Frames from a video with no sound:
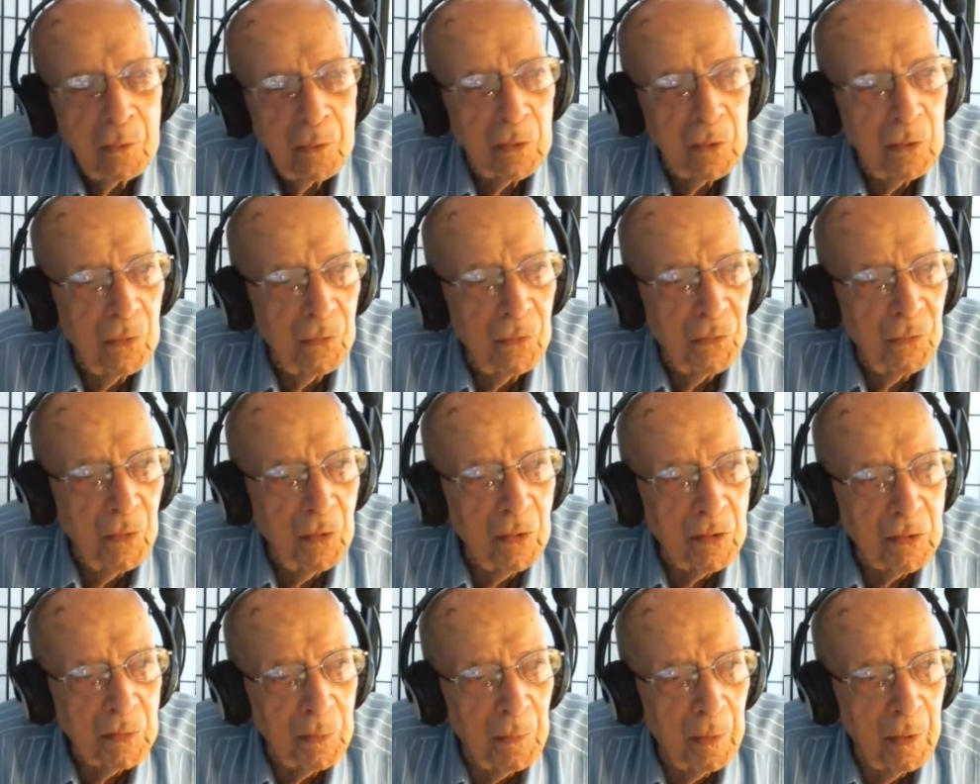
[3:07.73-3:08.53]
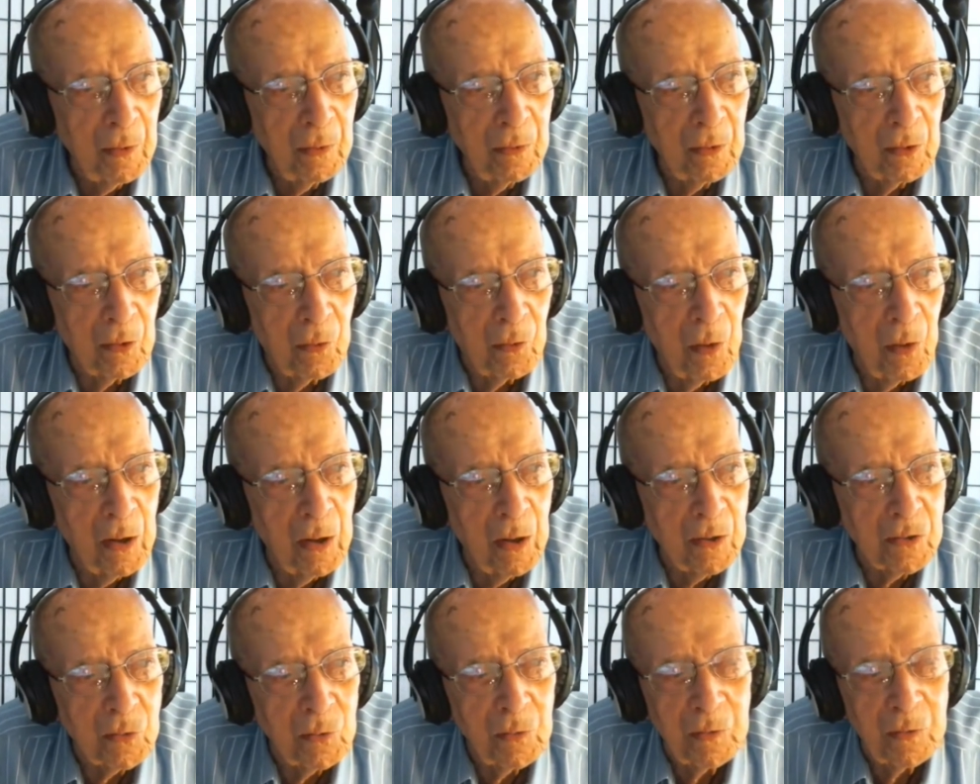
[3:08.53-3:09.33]
to finish my
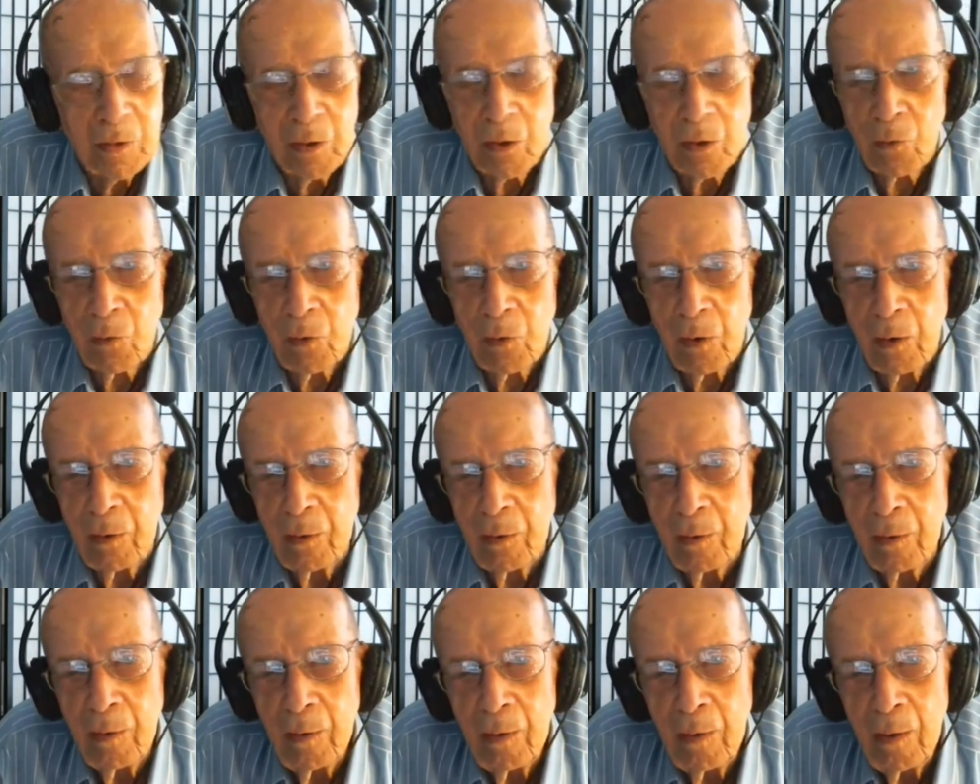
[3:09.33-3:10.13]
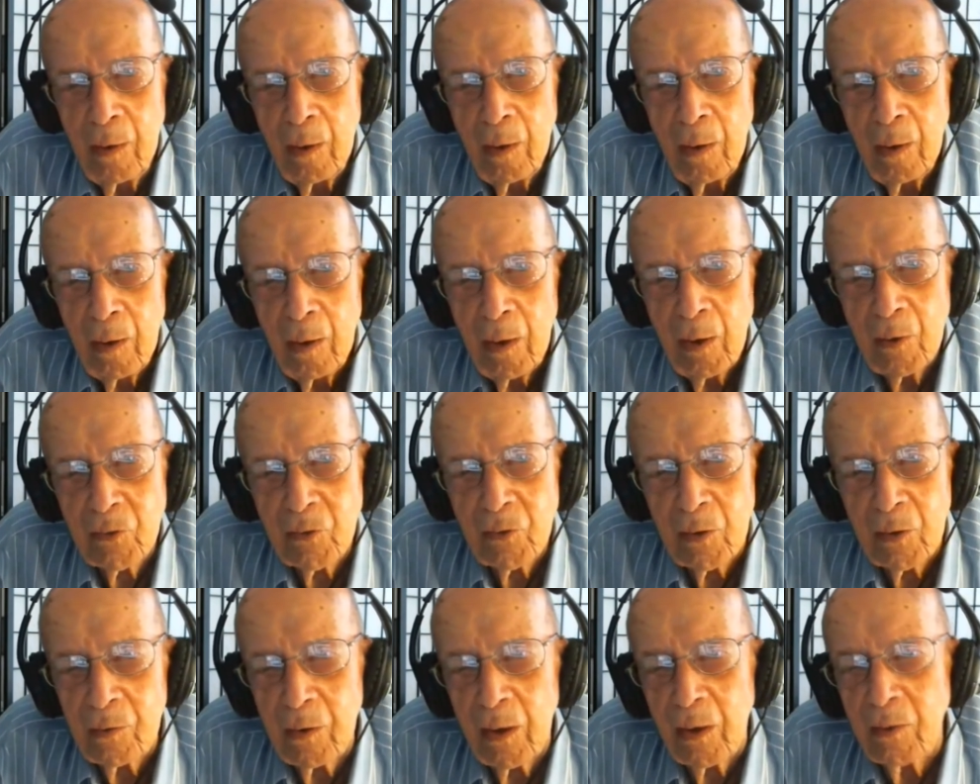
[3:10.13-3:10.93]
undergraduate degree
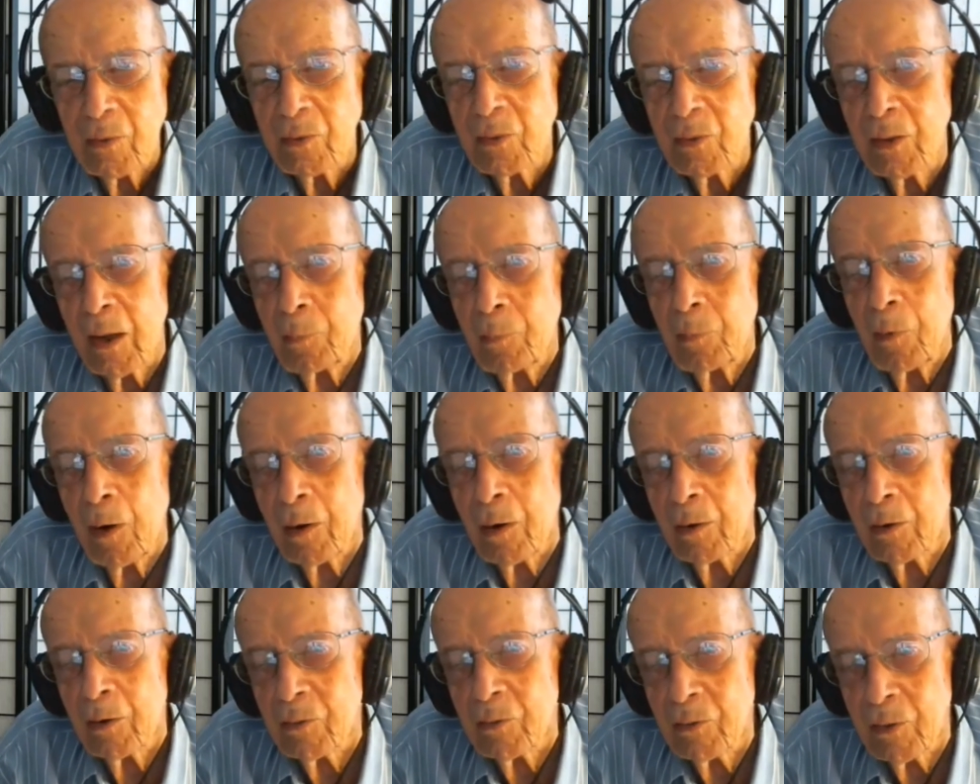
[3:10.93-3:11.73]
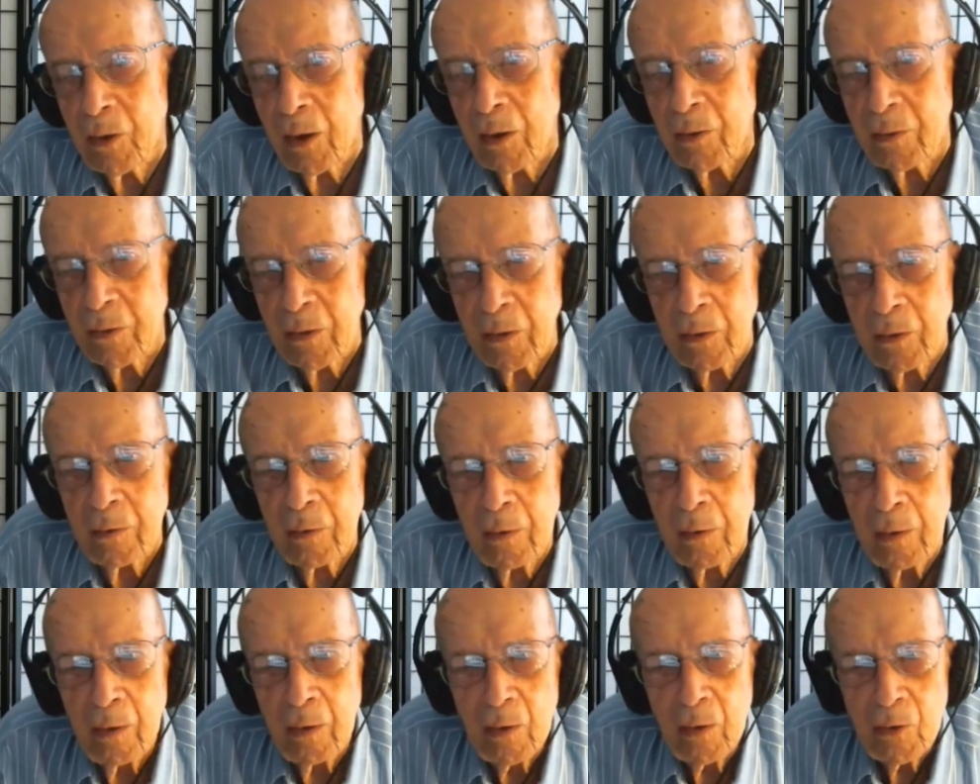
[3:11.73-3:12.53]
as a landscape architect
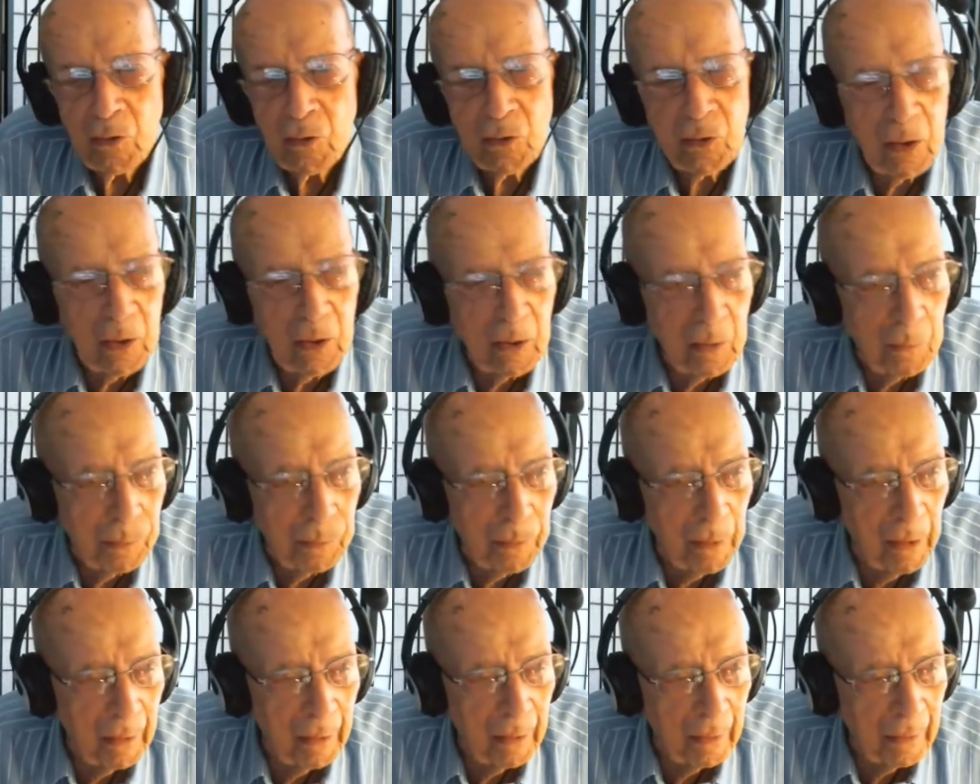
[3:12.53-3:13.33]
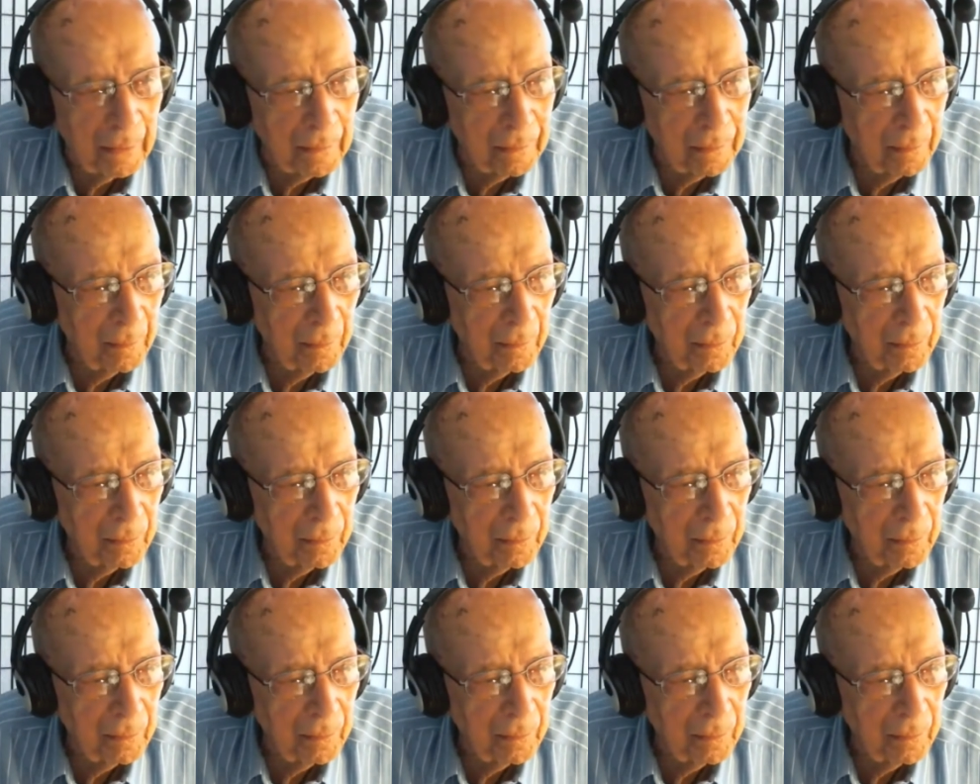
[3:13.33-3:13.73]
in city planning.